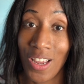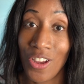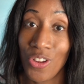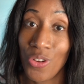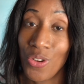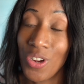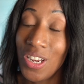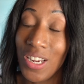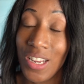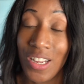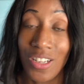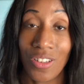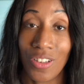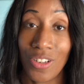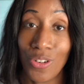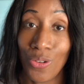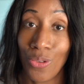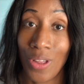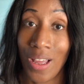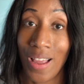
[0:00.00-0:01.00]
you can easily
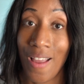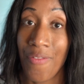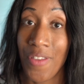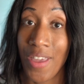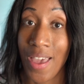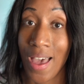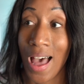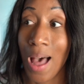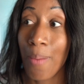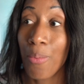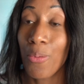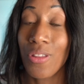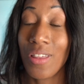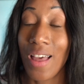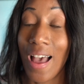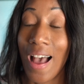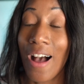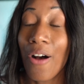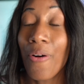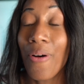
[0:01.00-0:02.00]
do that in the app
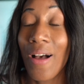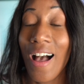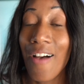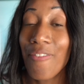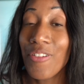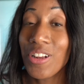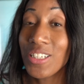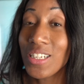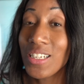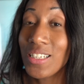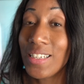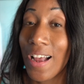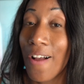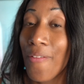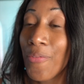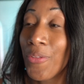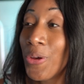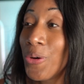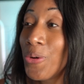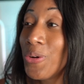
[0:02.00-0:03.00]
without having to
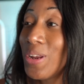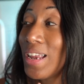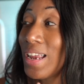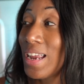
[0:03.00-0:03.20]
download